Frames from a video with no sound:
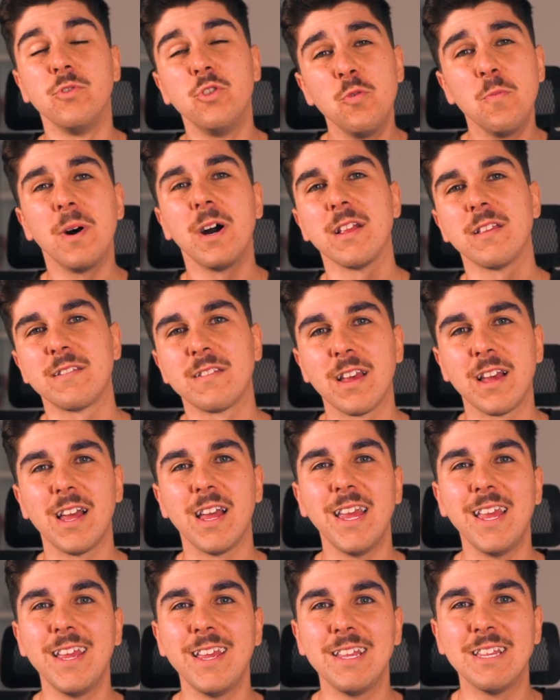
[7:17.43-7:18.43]
You might
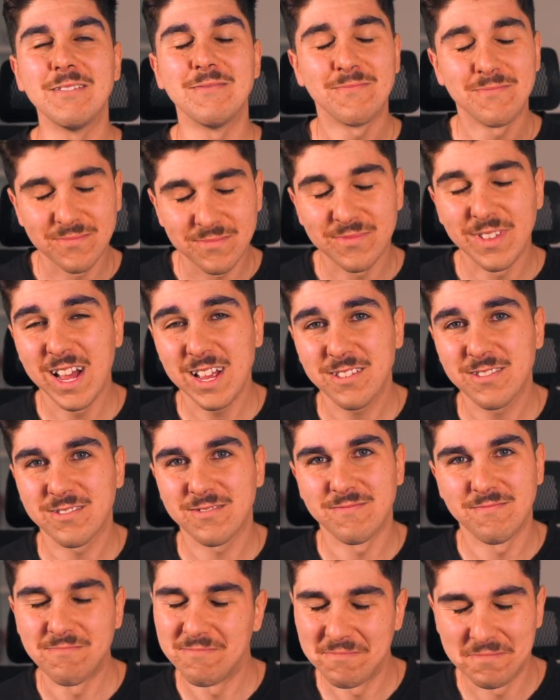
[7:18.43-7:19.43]
say,
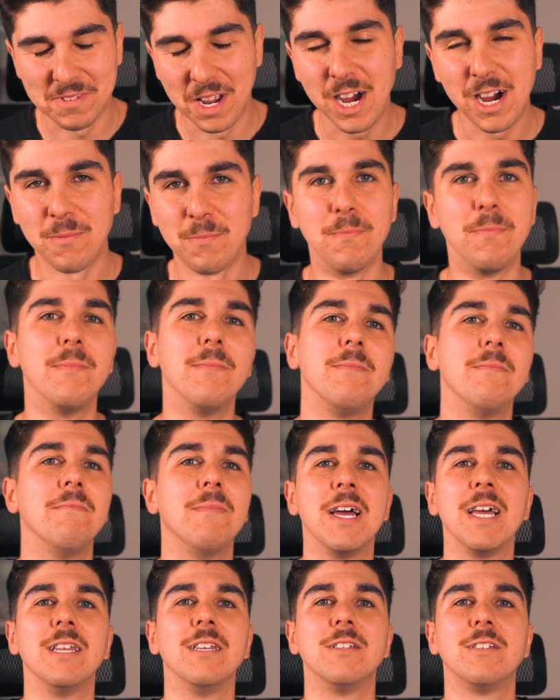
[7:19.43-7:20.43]
that's dumb,
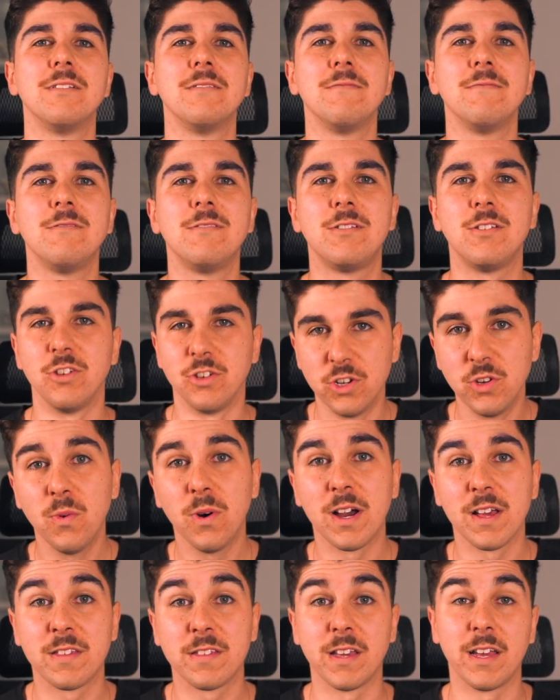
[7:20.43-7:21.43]
and to you
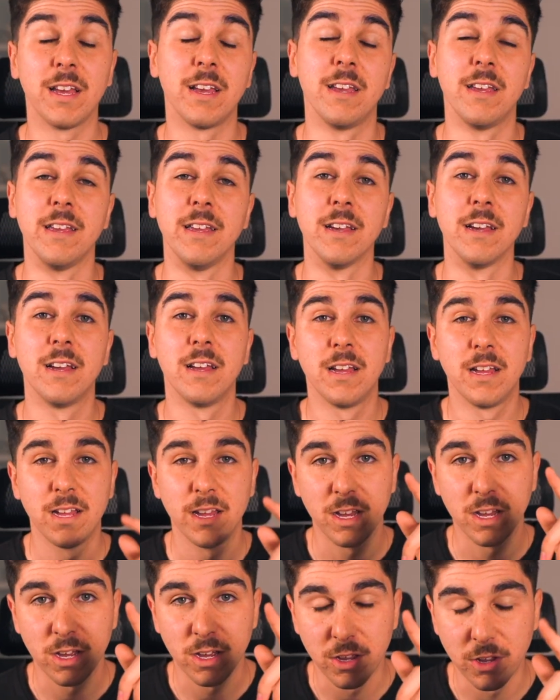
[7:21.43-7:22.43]
I say,
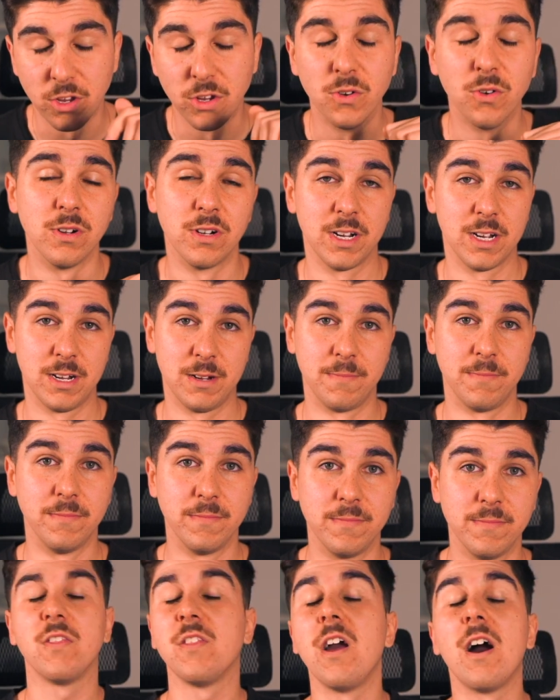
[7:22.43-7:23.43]
you're dumb.
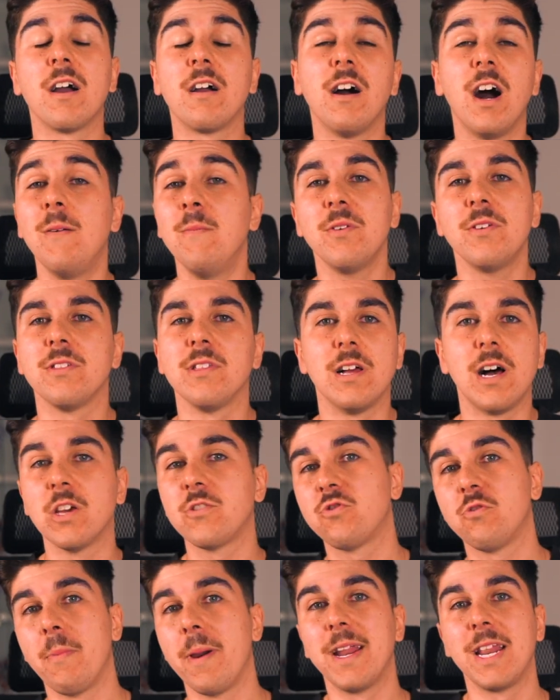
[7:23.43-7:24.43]
The Argama's
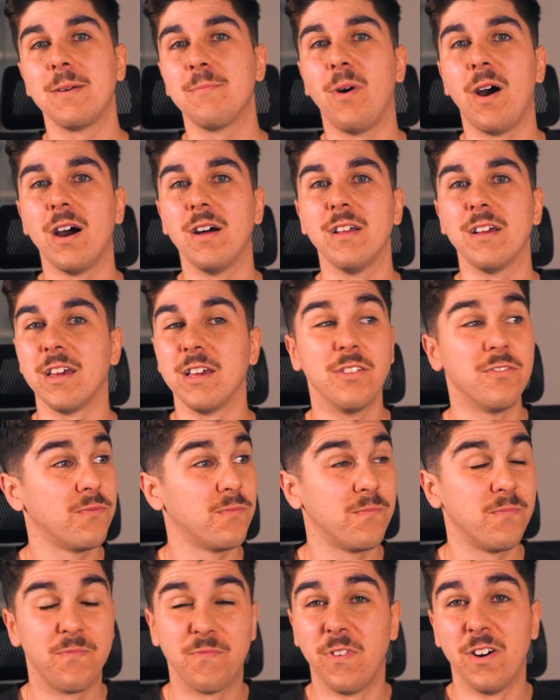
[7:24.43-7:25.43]
last remaining pilot is
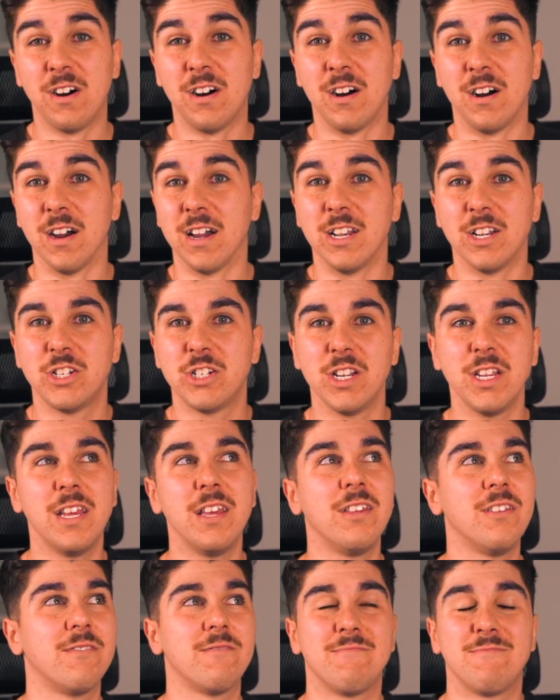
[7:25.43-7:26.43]
Fa, and she
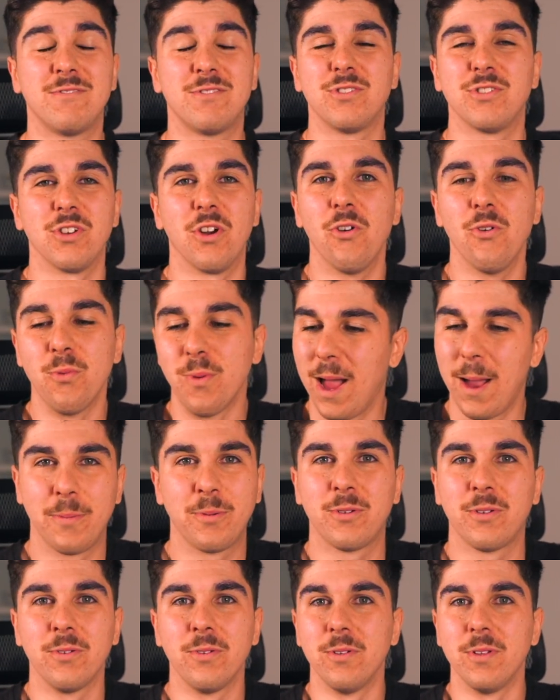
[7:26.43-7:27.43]
is so
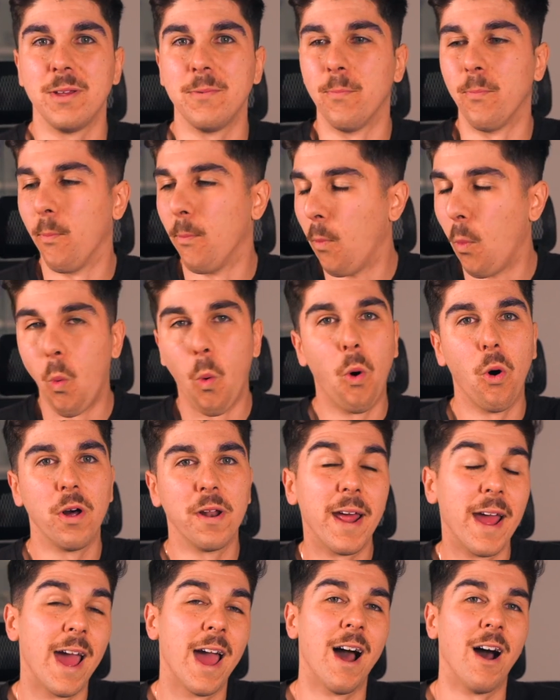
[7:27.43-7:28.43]
absolutely
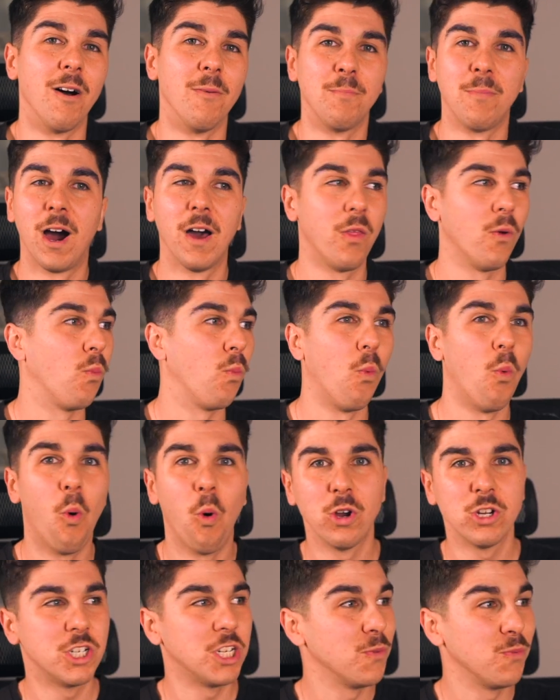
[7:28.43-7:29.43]
worn out by the
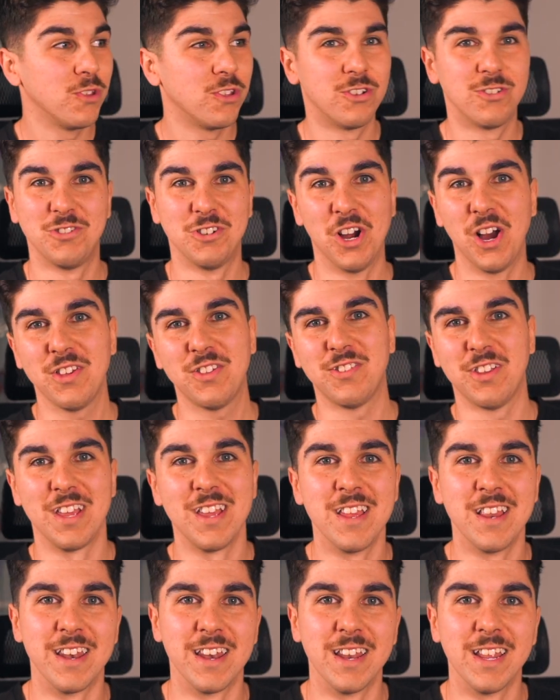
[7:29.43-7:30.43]
war she was just
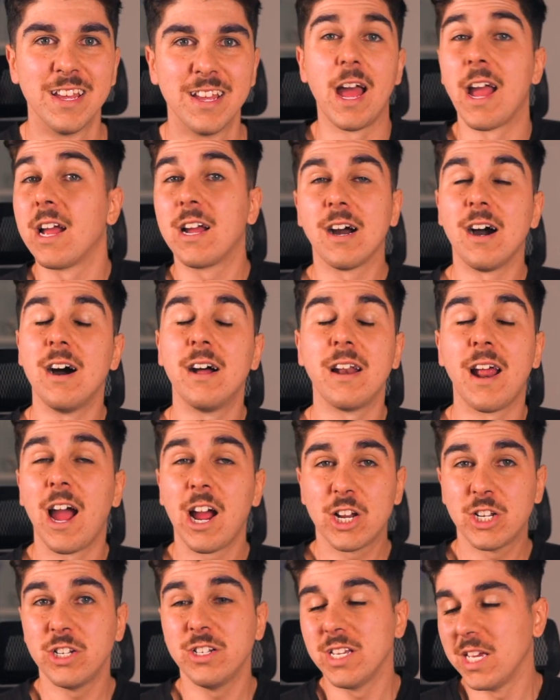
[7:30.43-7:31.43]
in, and can't
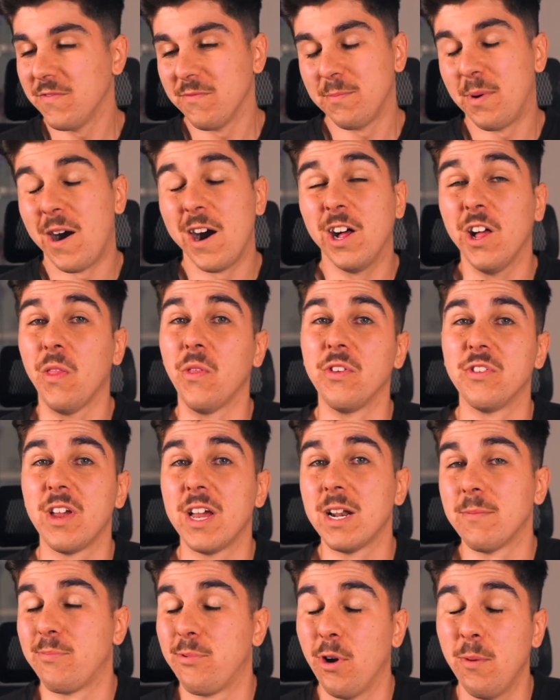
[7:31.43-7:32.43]
actually even pilot the
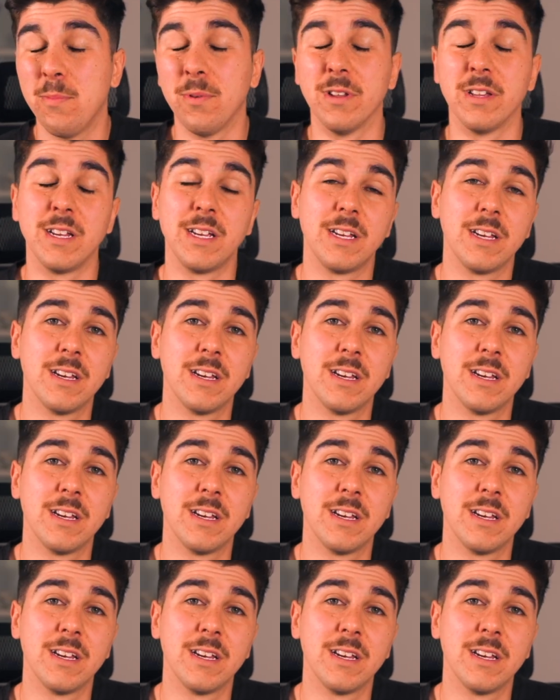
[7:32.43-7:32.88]
Zeta properly.